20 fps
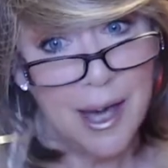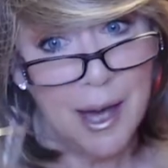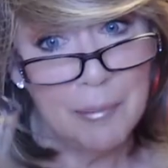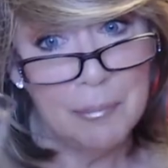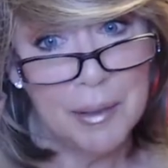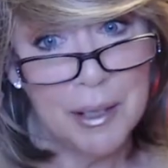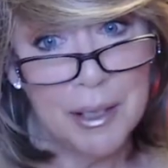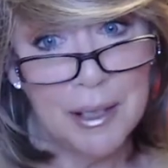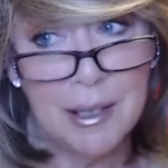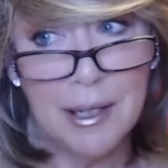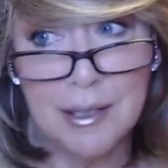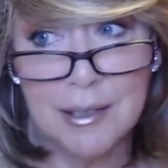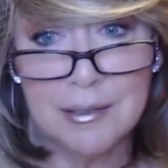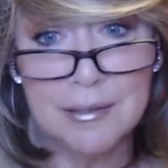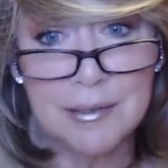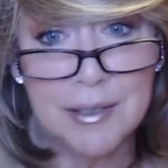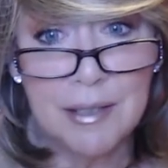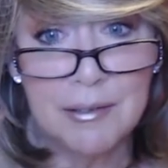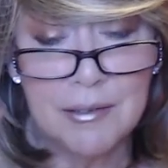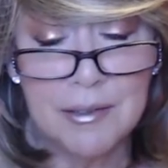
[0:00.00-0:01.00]
Happy uh,
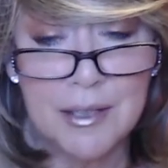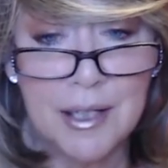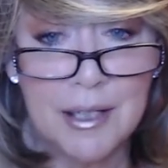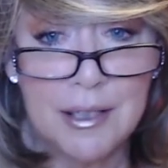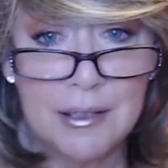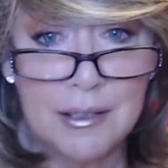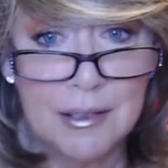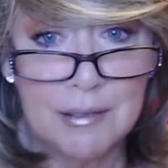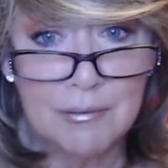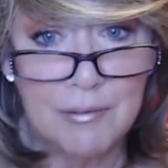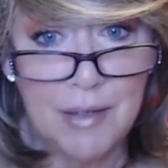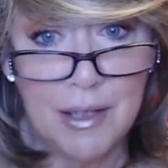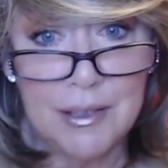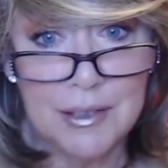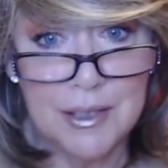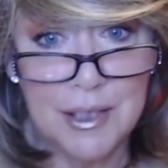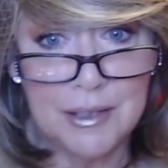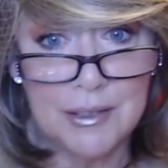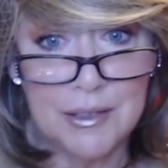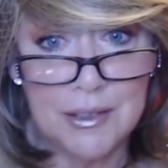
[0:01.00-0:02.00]
10th day to
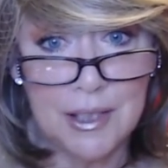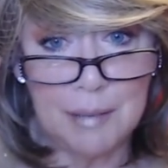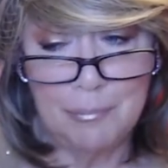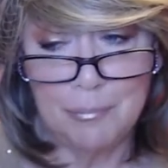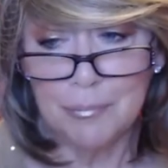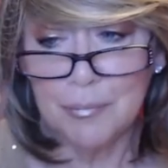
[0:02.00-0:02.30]
Valentine's Day.